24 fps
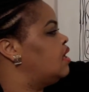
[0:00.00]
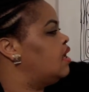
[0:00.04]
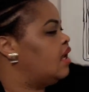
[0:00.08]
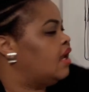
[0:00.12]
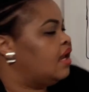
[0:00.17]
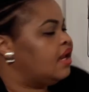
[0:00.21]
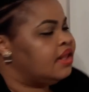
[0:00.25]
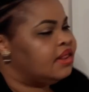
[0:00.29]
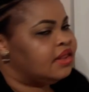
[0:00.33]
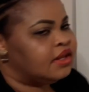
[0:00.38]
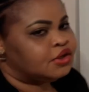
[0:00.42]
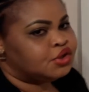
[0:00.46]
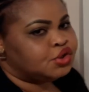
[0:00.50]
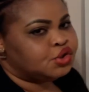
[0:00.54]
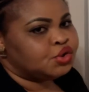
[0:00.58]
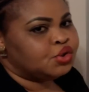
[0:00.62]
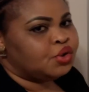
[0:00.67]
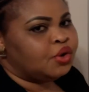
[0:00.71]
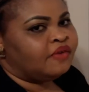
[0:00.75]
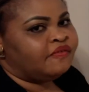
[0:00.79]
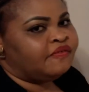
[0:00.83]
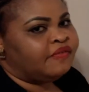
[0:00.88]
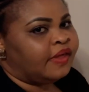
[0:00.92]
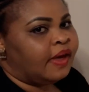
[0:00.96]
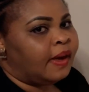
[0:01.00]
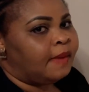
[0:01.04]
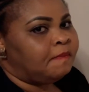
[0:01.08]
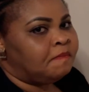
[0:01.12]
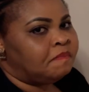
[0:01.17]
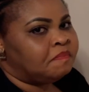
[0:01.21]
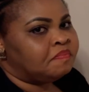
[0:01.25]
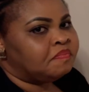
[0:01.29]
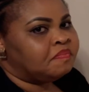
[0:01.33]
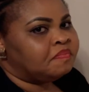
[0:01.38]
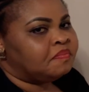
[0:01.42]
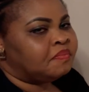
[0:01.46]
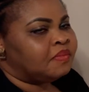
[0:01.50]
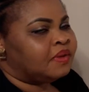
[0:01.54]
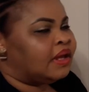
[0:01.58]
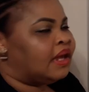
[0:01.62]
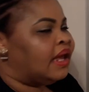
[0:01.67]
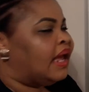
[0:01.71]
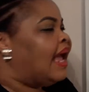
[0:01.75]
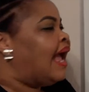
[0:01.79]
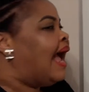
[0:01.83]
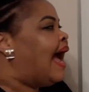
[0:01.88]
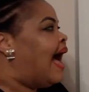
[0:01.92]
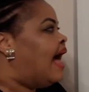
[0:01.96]
in the two of them.
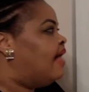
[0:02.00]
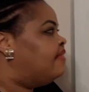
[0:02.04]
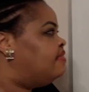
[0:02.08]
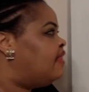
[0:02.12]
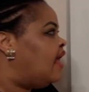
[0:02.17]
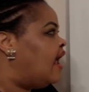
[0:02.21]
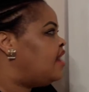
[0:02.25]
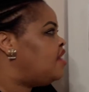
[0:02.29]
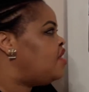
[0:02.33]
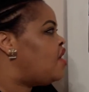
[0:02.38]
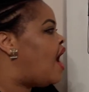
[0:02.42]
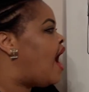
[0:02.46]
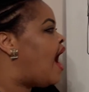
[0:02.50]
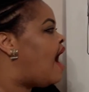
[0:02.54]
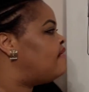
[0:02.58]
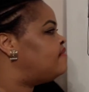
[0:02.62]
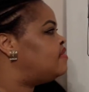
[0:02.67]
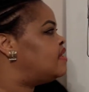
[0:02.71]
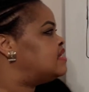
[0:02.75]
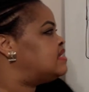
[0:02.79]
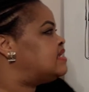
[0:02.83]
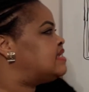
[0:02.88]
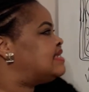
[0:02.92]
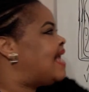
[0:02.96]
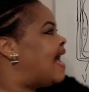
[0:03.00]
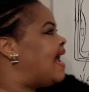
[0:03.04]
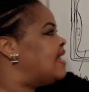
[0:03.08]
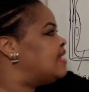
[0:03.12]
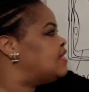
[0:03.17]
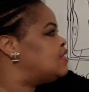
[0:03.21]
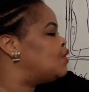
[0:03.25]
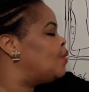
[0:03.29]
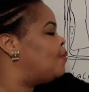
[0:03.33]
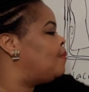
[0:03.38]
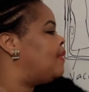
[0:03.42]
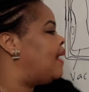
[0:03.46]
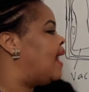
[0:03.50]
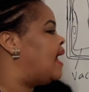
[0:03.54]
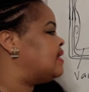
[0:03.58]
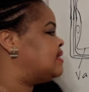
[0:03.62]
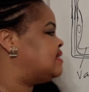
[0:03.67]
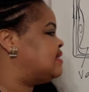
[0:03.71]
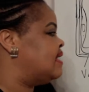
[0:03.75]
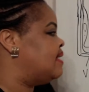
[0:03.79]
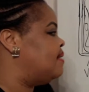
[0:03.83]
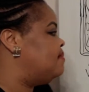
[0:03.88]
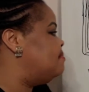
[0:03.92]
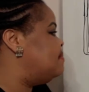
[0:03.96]
And then you have the
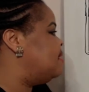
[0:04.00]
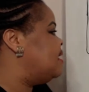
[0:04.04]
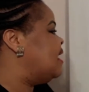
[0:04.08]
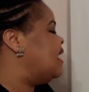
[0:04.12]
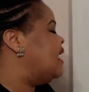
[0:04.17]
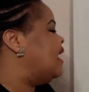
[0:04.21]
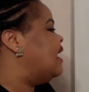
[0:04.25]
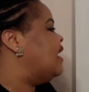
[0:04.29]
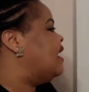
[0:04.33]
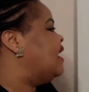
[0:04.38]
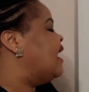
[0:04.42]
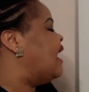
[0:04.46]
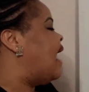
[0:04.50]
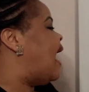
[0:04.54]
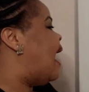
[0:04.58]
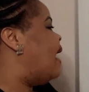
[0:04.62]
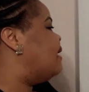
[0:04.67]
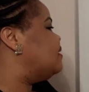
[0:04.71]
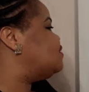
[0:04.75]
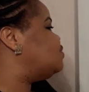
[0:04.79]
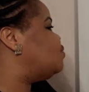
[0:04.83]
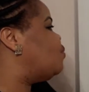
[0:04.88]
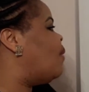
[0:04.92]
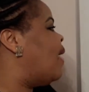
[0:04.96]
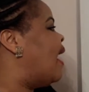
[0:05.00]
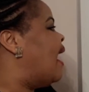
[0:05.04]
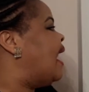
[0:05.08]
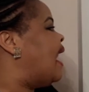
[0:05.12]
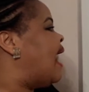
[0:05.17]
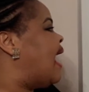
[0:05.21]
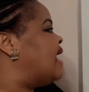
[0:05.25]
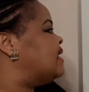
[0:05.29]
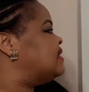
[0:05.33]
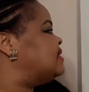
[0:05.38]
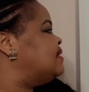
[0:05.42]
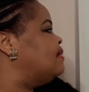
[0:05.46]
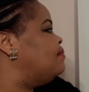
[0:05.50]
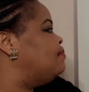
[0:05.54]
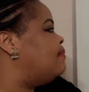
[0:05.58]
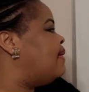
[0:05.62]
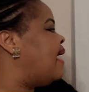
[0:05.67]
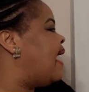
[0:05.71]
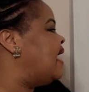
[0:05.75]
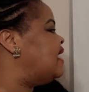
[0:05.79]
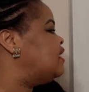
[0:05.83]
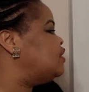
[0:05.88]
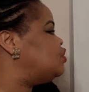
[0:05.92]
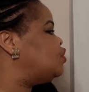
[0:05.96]
cytoplasm as well as the
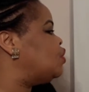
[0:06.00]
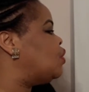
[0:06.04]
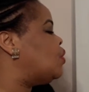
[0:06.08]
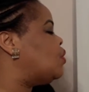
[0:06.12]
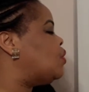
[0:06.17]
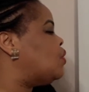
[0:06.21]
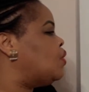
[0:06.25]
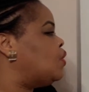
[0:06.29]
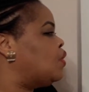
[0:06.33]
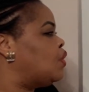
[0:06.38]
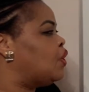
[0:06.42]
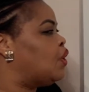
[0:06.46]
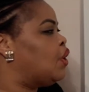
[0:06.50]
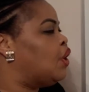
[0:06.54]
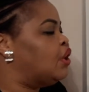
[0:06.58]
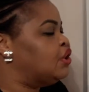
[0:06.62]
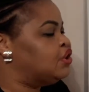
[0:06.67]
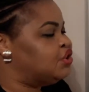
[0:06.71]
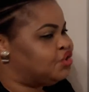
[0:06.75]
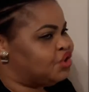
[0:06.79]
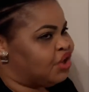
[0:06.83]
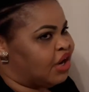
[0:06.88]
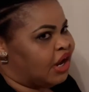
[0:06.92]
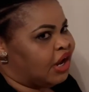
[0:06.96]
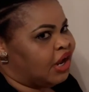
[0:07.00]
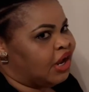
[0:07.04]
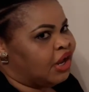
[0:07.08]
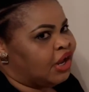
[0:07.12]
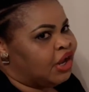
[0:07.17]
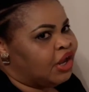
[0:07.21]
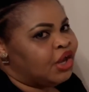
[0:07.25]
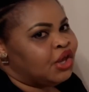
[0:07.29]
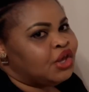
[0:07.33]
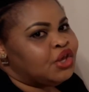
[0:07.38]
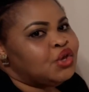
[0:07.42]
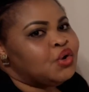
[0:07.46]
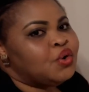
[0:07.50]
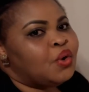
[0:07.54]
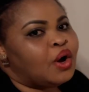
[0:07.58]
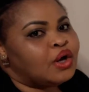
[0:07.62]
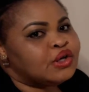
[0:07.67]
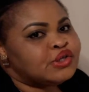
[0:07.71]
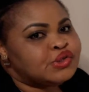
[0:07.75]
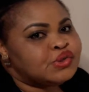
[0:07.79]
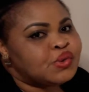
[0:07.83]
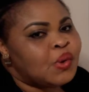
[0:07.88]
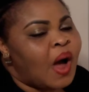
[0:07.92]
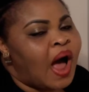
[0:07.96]
mitochondria. You
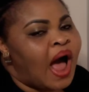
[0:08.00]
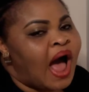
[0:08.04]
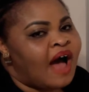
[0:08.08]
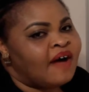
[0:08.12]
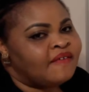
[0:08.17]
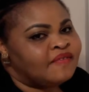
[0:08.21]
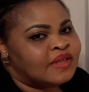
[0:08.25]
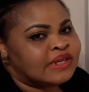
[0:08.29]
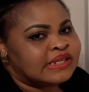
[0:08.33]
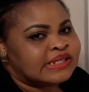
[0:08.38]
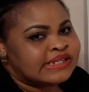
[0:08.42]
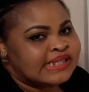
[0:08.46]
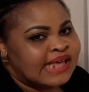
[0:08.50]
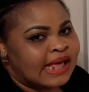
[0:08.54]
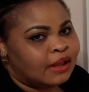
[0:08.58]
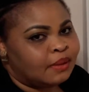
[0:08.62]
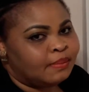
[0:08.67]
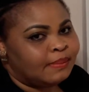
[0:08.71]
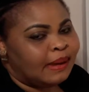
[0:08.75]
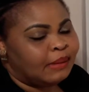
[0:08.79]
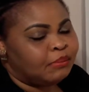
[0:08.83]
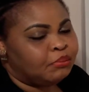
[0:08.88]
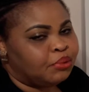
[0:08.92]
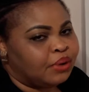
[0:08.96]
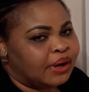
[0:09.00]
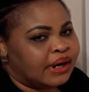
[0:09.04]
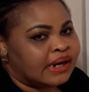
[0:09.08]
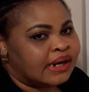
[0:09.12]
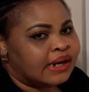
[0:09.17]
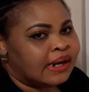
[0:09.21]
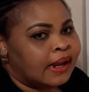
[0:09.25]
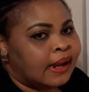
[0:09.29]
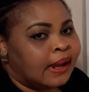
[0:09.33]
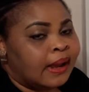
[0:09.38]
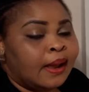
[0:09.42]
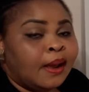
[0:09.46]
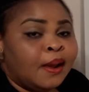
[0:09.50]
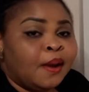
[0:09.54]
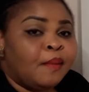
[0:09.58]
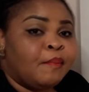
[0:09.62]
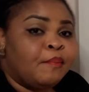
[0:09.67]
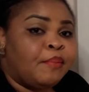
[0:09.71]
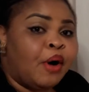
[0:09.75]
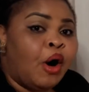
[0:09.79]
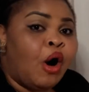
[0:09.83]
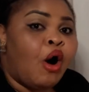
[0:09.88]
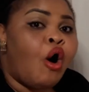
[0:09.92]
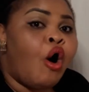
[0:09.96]
also have the cell membrane.
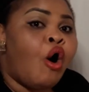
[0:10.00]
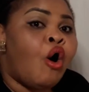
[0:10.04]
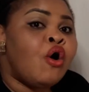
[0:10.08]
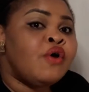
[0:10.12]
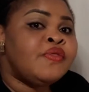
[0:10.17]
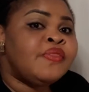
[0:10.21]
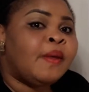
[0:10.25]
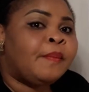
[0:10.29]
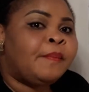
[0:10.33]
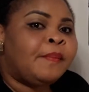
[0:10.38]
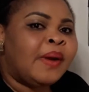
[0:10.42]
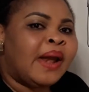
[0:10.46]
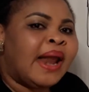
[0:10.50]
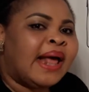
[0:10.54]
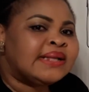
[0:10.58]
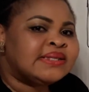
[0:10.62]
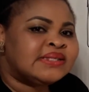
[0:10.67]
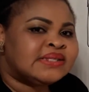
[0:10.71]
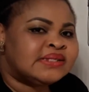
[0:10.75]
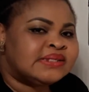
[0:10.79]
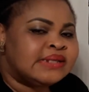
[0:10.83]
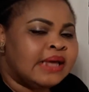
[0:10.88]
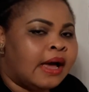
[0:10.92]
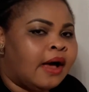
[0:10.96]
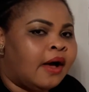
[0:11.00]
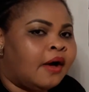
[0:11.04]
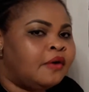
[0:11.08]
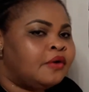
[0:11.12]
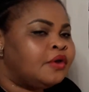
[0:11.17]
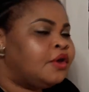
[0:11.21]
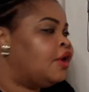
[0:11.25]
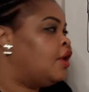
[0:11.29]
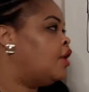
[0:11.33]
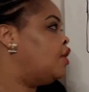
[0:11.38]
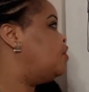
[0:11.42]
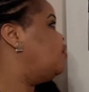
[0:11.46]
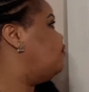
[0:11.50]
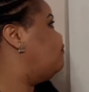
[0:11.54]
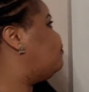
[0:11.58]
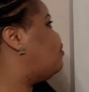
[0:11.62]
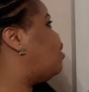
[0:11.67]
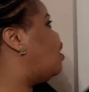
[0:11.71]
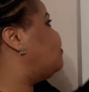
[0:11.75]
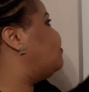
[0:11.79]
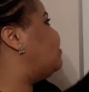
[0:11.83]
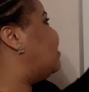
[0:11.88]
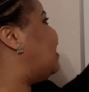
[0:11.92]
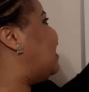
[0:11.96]
But on the plant cell, you've
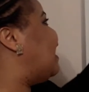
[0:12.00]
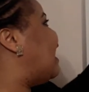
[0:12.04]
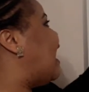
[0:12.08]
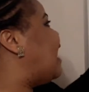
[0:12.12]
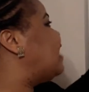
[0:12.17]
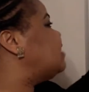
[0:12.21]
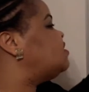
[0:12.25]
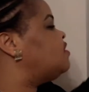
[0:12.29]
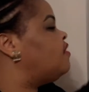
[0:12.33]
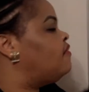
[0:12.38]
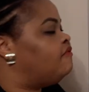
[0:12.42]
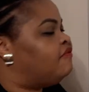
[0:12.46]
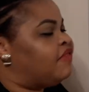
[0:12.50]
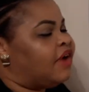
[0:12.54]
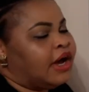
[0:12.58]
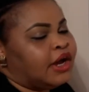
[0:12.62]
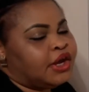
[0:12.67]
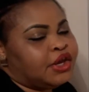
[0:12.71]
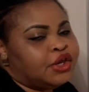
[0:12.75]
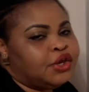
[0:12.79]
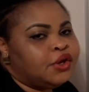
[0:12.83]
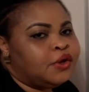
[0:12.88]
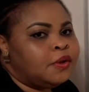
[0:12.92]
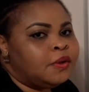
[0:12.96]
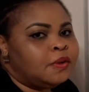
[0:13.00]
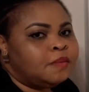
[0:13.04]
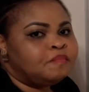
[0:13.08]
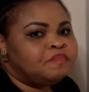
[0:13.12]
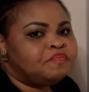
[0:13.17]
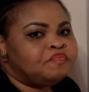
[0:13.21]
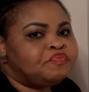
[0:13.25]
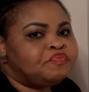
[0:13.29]
got the large vacuole,